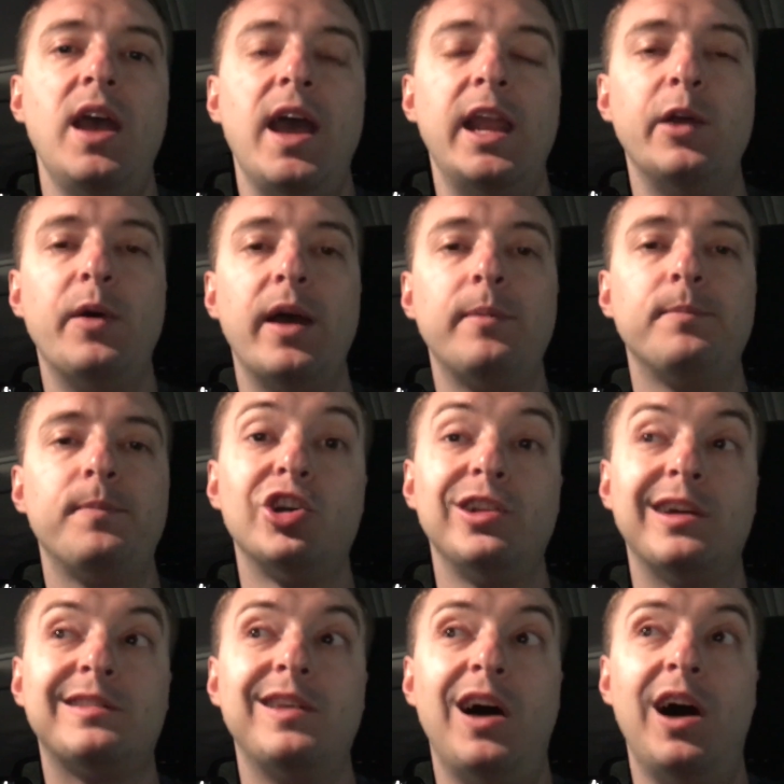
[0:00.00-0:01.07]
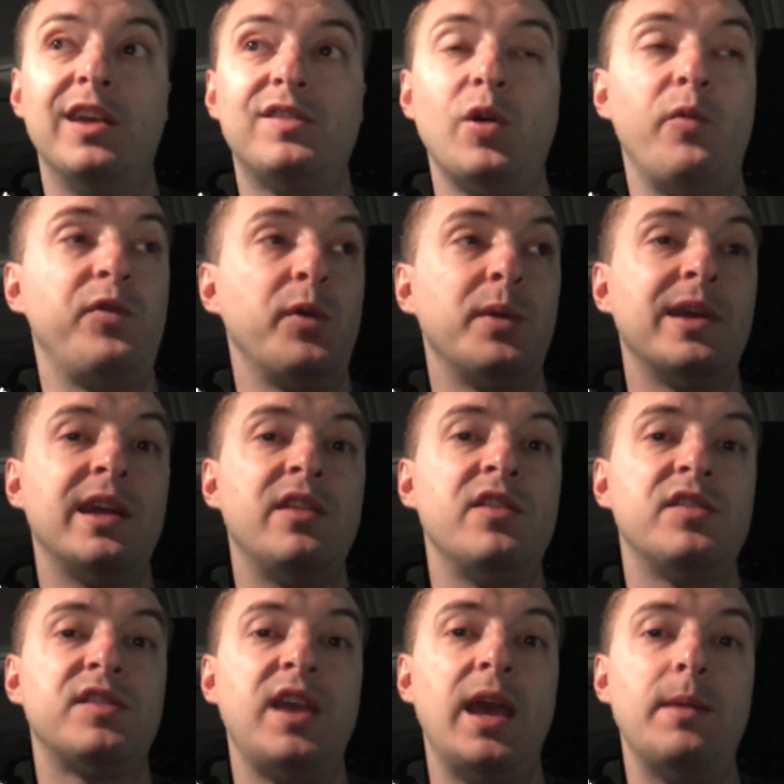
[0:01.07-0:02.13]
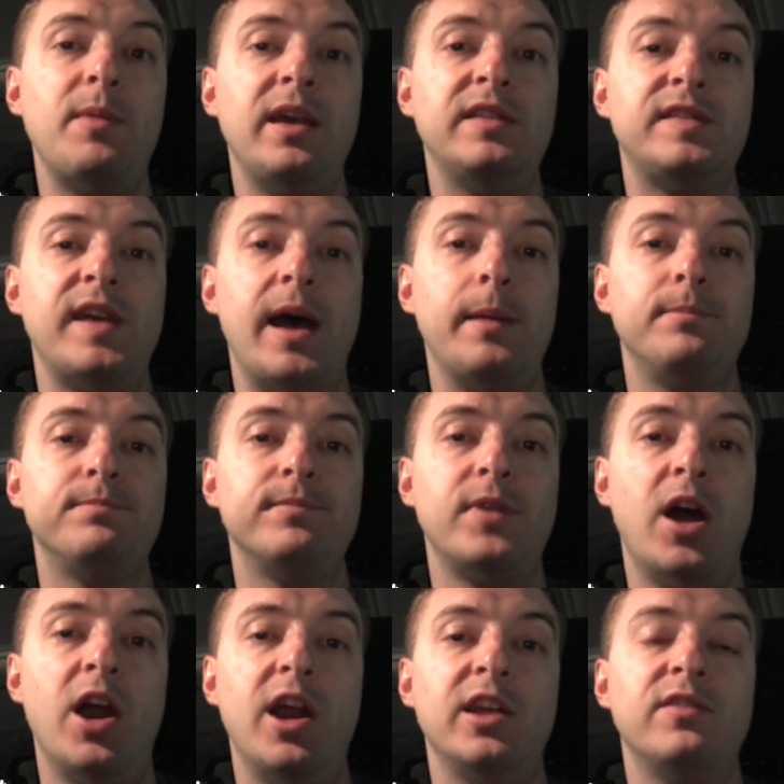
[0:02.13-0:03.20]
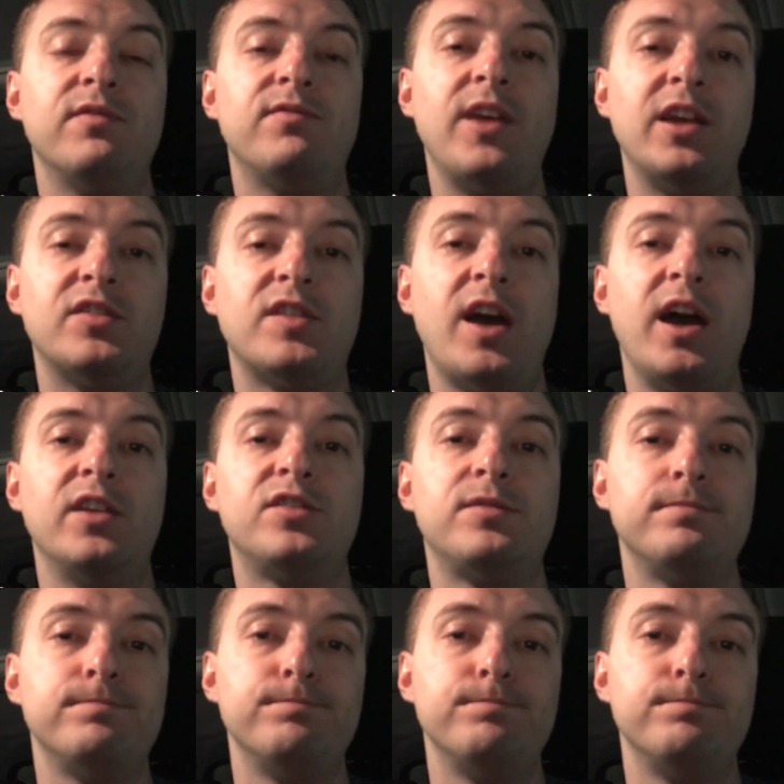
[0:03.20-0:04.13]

Anyway, good luck to us. Hopefully we can get in this game ASAP. All right, thanks guys.